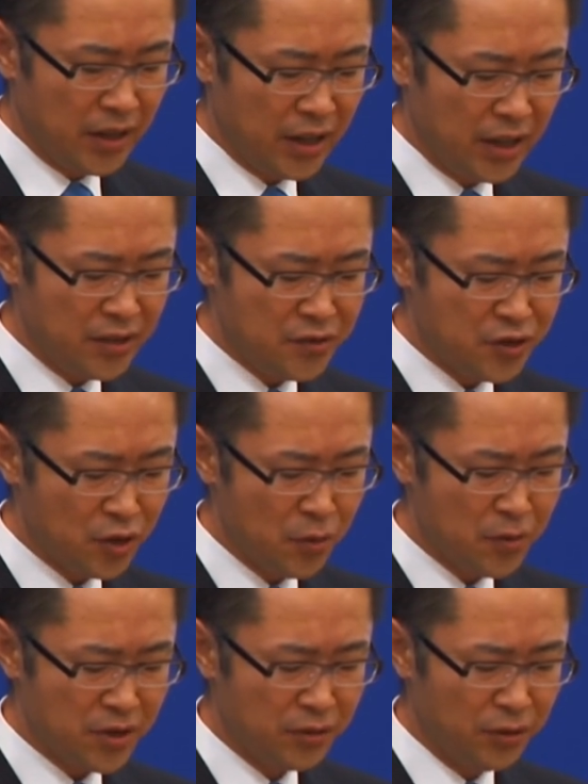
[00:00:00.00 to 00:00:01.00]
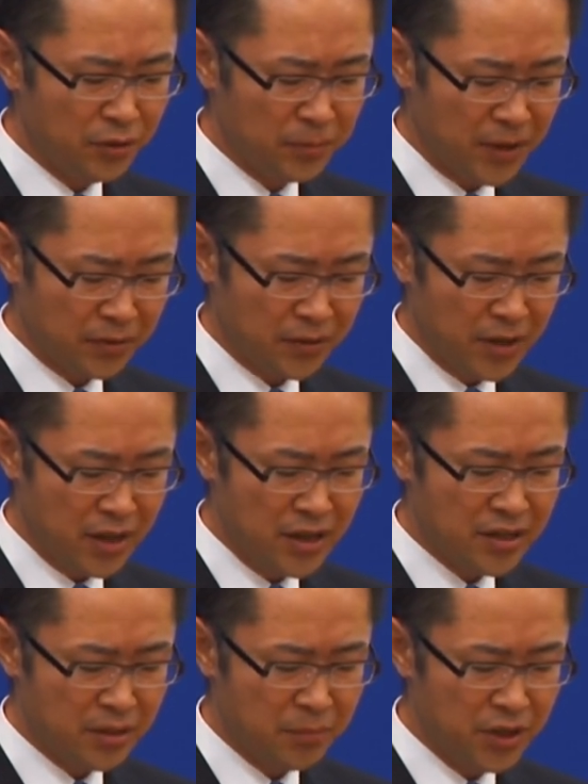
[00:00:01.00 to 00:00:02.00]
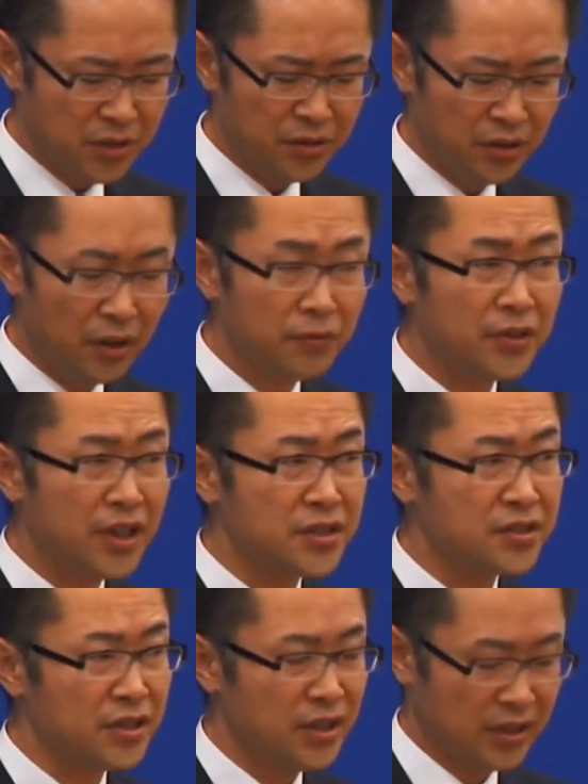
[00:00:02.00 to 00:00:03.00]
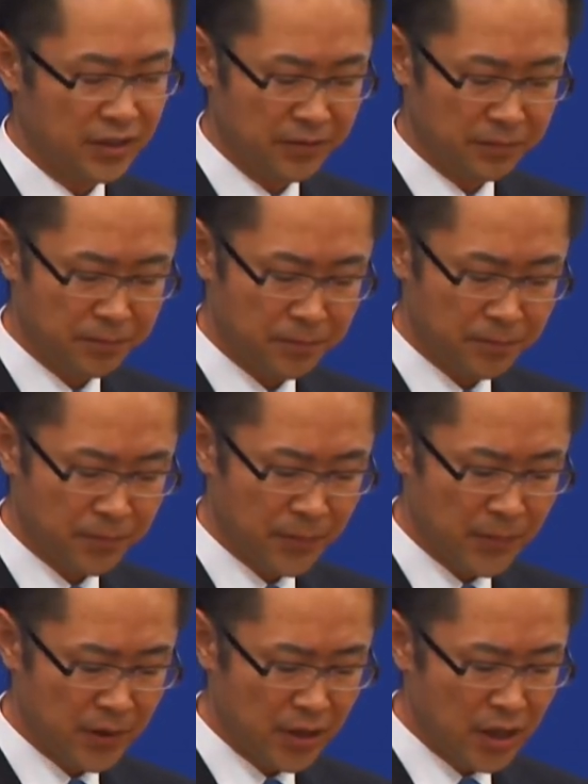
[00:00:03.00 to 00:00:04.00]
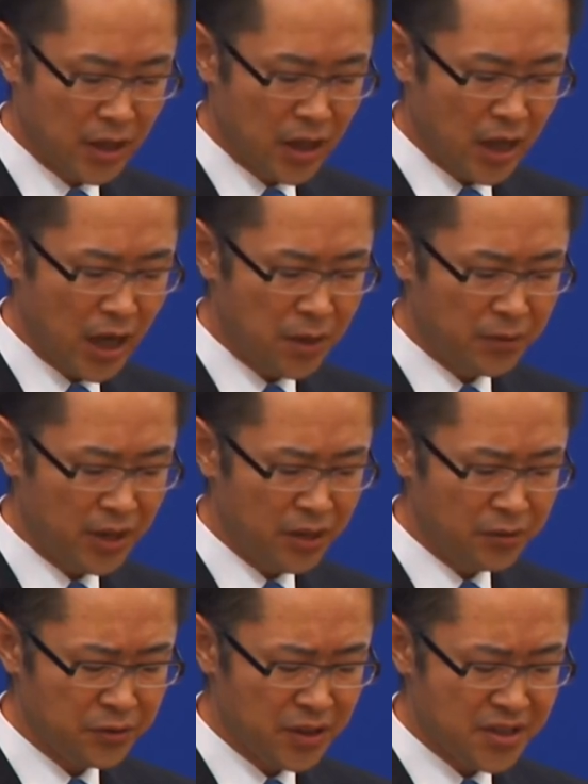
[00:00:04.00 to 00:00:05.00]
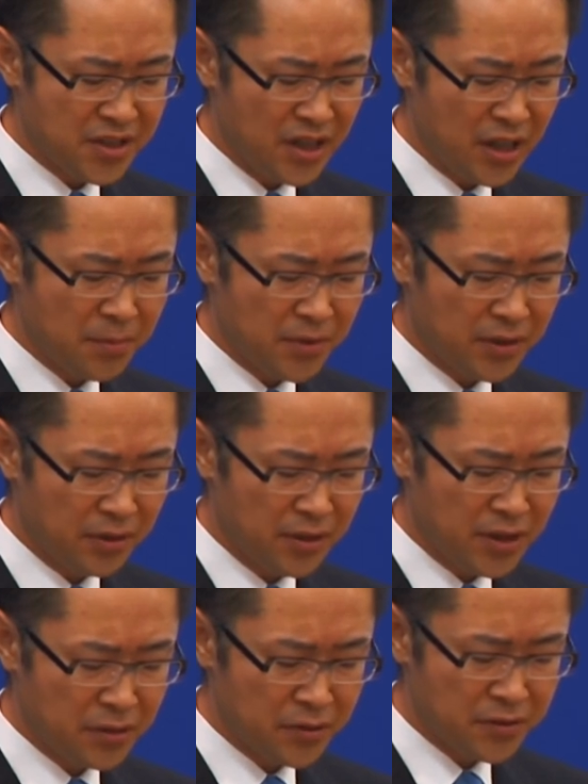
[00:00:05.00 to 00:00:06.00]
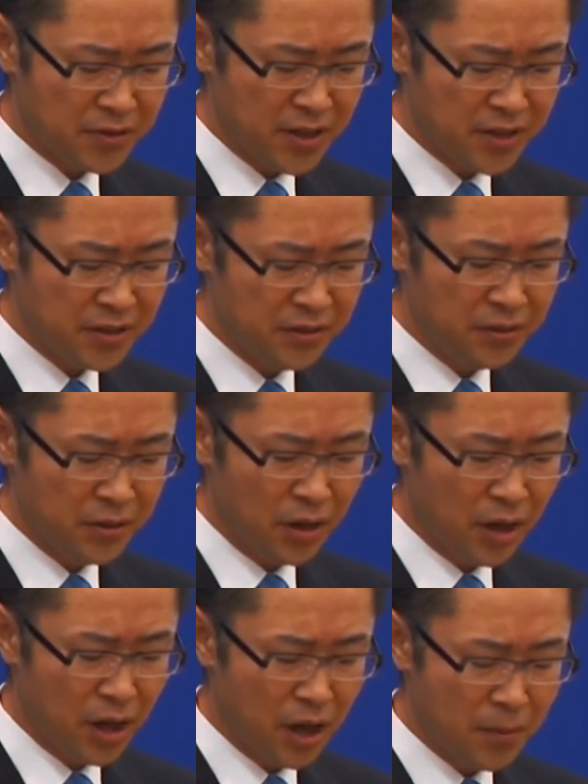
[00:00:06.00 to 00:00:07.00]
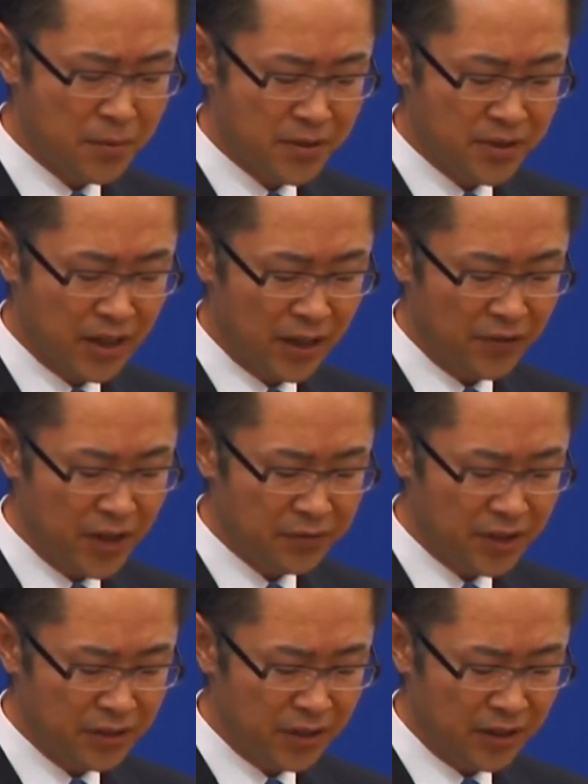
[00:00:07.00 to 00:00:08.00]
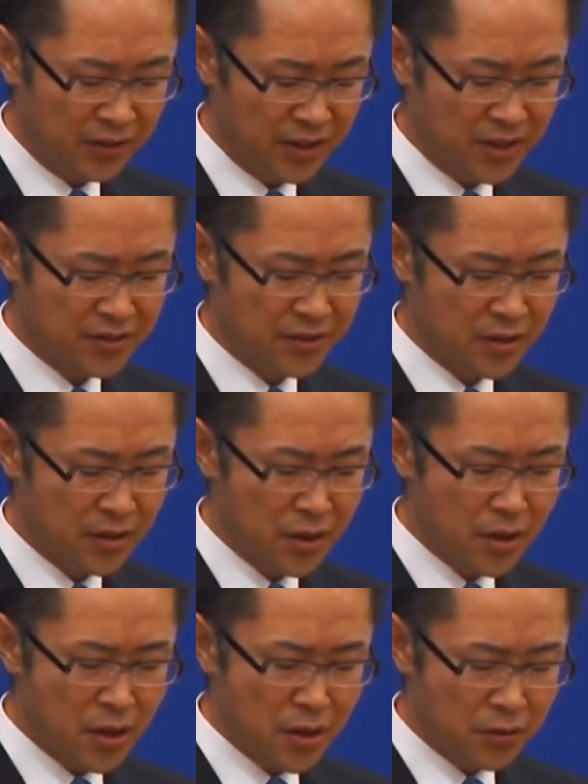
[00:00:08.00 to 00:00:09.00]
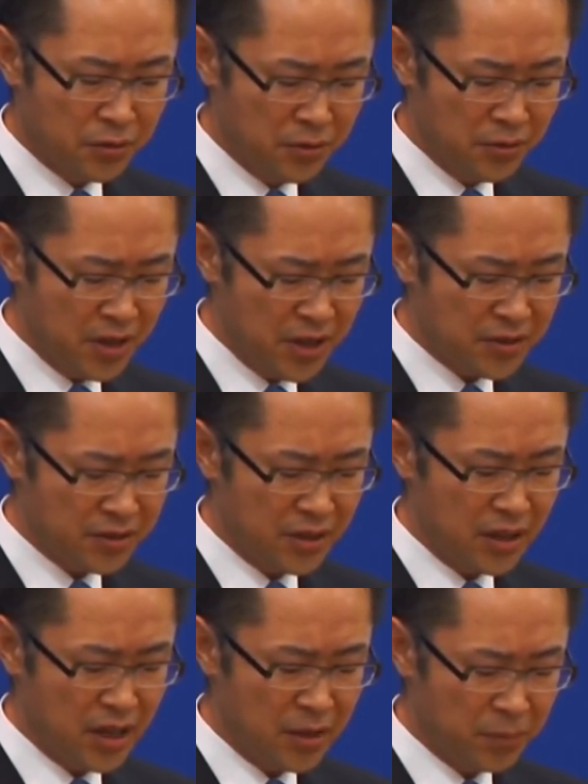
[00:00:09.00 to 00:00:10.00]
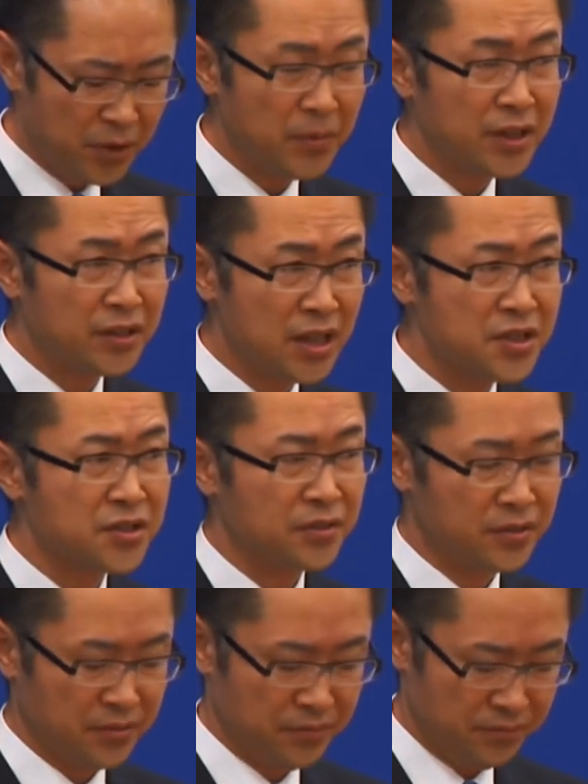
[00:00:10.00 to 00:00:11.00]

and show the roadmap in the middle of next year. I would like to achieve the reconstruction of the affected areas through its implementation.